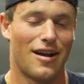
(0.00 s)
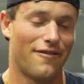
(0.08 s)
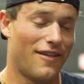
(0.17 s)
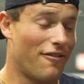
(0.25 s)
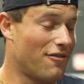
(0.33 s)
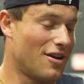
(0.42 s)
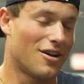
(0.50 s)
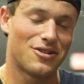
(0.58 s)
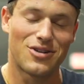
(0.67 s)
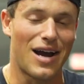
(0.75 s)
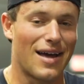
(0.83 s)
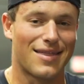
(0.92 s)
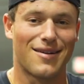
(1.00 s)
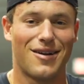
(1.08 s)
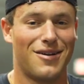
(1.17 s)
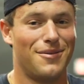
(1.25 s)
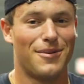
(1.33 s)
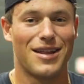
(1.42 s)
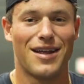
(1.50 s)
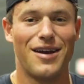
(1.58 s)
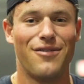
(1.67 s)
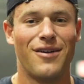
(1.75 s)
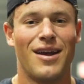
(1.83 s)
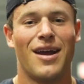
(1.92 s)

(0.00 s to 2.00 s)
I've never done a triathlon in my life,